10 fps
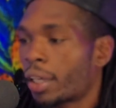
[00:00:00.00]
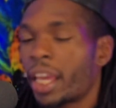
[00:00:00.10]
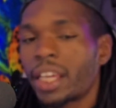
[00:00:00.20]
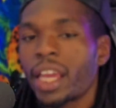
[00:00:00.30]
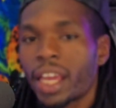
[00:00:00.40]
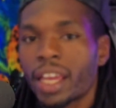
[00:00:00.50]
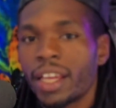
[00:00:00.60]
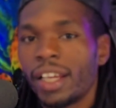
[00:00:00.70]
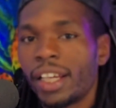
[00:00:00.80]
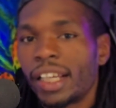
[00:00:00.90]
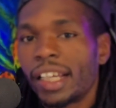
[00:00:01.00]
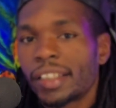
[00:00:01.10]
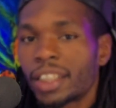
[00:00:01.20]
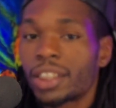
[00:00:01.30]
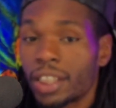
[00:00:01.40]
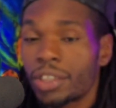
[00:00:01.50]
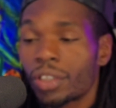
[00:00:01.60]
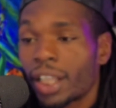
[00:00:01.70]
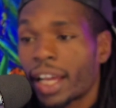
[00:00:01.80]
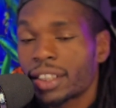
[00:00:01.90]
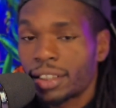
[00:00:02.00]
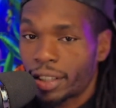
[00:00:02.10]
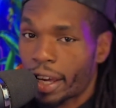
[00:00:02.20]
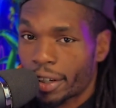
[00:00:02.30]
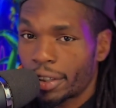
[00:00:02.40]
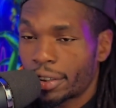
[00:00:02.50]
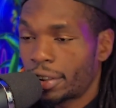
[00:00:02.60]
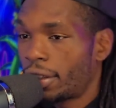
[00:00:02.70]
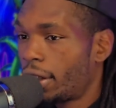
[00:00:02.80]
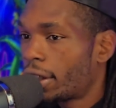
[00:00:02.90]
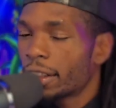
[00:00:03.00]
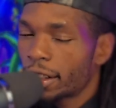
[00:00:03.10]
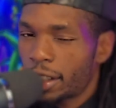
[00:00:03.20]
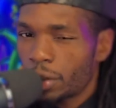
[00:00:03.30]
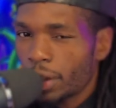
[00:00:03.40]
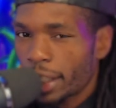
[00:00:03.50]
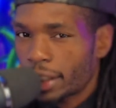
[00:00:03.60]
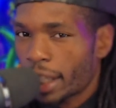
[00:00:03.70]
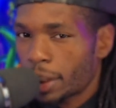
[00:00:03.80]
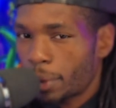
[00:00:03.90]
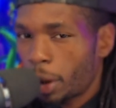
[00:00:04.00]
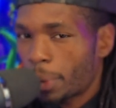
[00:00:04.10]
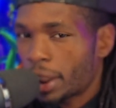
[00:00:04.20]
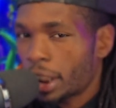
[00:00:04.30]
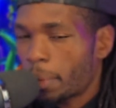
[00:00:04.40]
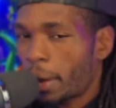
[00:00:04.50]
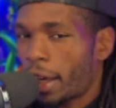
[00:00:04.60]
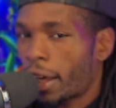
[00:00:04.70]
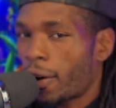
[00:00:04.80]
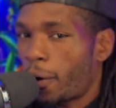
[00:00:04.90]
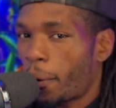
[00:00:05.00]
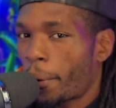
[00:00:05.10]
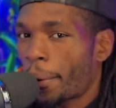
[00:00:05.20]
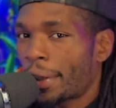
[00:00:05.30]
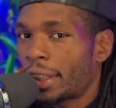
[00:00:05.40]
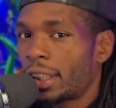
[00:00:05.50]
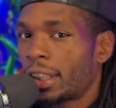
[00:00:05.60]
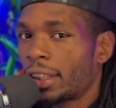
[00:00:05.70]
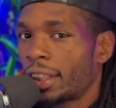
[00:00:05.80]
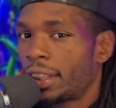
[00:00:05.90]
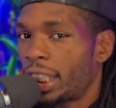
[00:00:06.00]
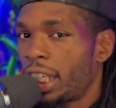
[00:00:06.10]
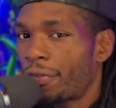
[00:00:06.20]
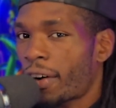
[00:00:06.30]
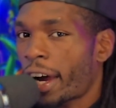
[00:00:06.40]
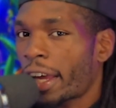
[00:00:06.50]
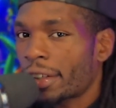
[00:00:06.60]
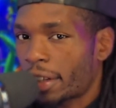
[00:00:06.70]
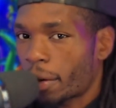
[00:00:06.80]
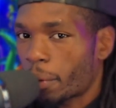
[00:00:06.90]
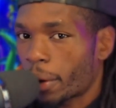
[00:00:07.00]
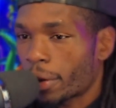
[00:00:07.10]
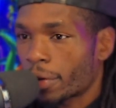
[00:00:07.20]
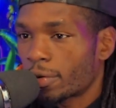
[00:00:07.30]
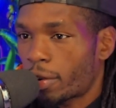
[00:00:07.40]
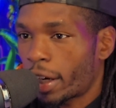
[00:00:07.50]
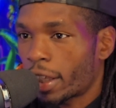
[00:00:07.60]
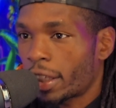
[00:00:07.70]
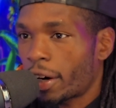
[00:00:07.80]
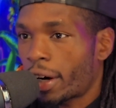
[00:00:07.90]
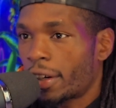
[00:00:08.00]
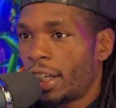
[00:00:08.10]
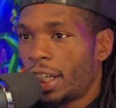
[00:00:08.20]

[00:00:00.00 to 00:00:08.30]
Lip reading: aka decentralized data. Decentralized data is when you participate on the DeFi network, right? Now,